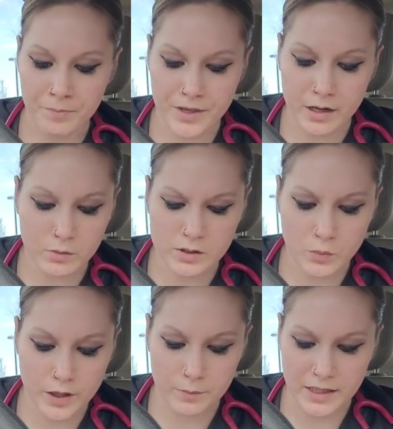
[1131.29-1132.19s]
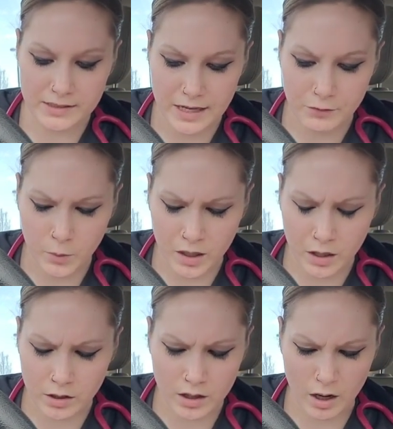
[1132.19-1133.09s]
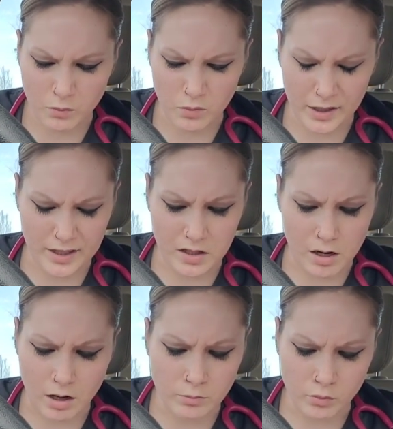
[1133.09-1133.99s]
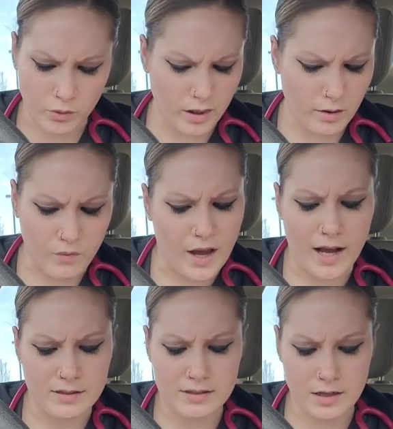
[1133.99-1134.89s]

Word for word: Then it was weird because everyone got really calm really fast.